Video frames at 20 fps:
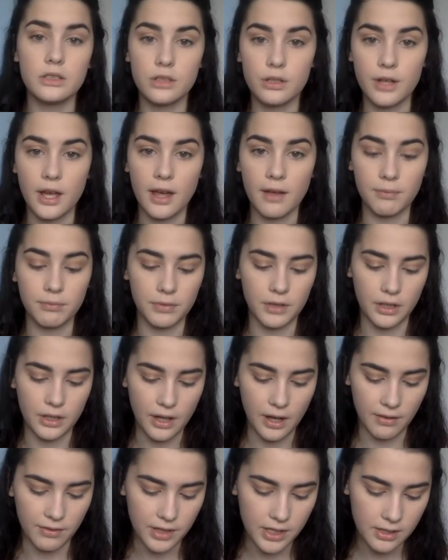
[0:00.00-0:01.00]
So yeah, there
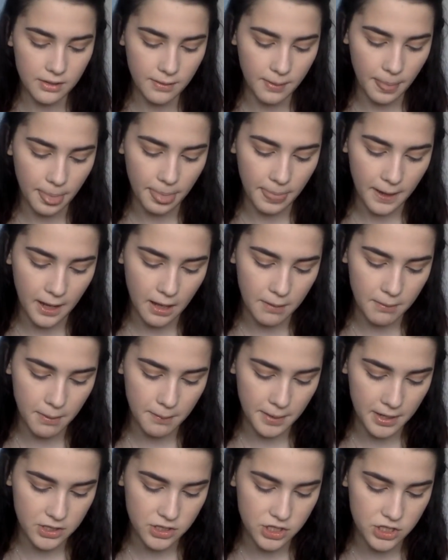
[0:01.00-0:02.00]
you have it.
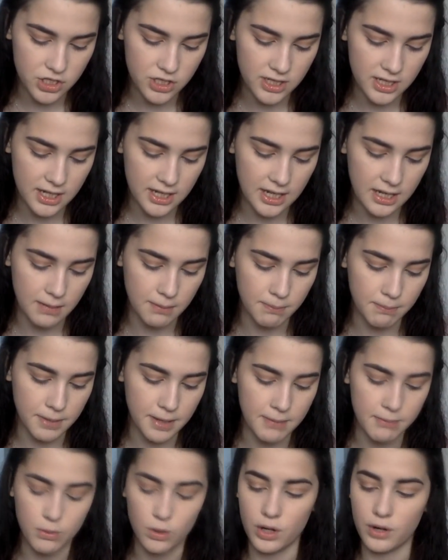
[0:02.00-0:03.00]
I'm actually just going to get a
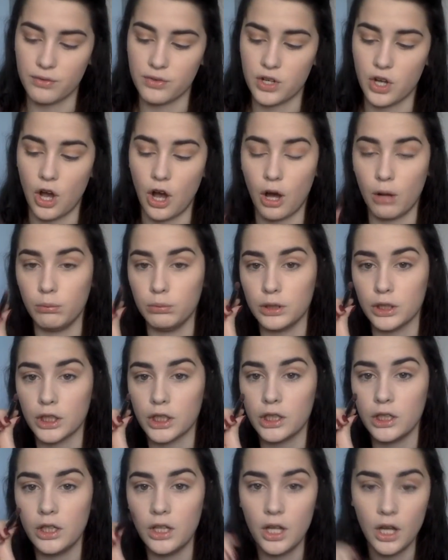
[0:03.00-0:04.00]
bit more of
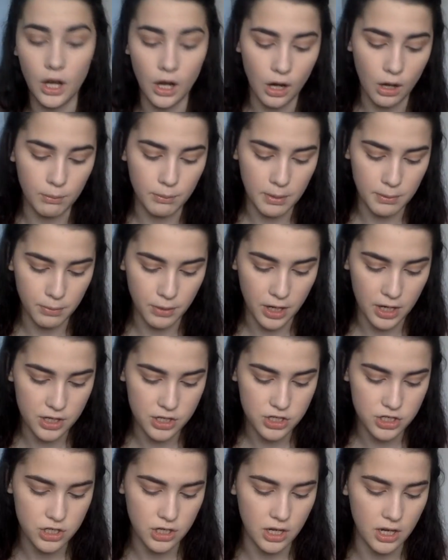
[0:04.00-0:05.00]
Cobbler on my
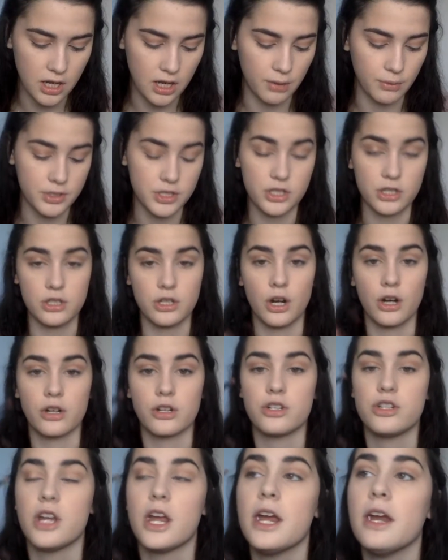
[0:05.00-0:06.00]
brush, which is the
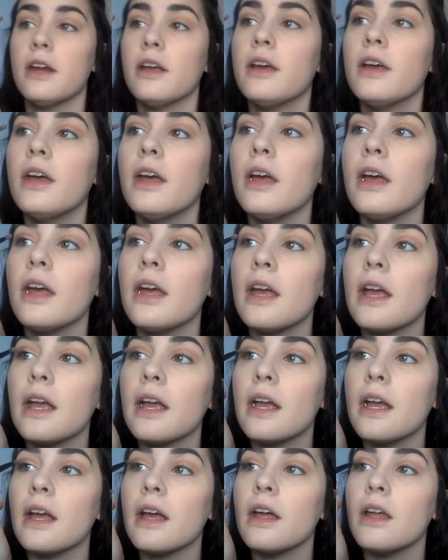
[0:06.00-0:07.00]
darker shade,
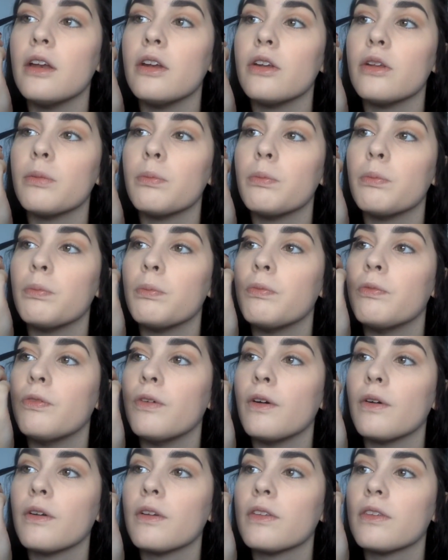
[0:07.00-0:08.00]
and just
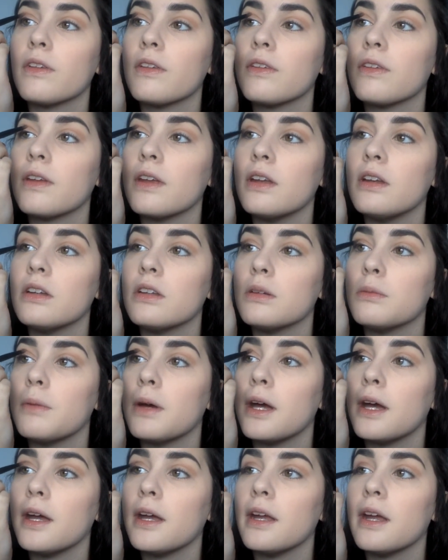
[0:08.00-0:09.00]
focus this into
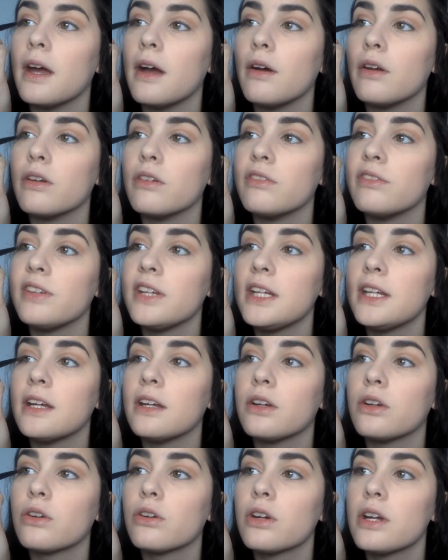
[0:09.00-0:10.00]
my outer
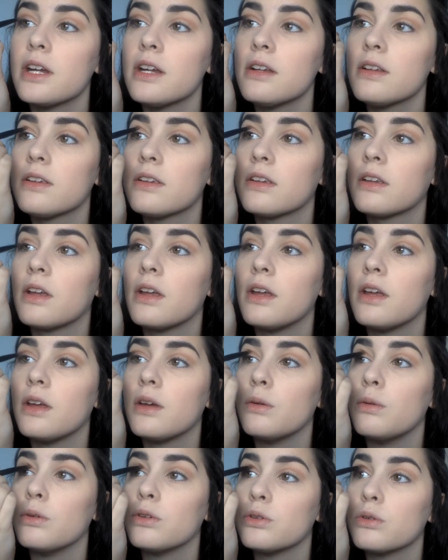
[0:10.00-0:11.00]
V and crease,
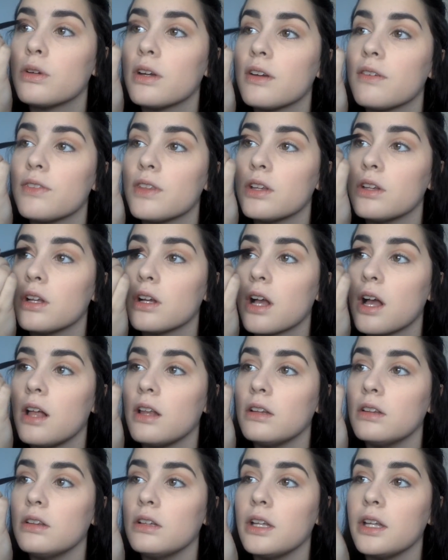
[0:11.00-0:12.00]
which will give the look
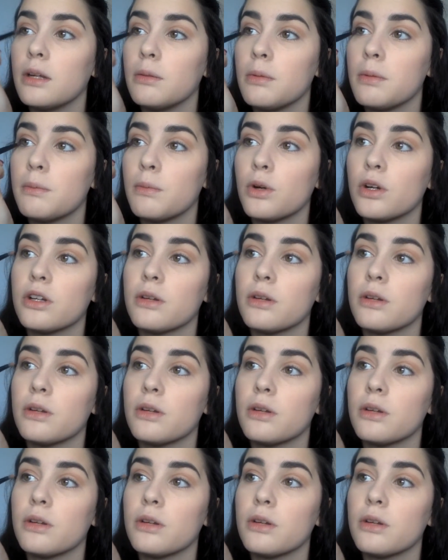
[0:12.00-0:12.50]
a little bit more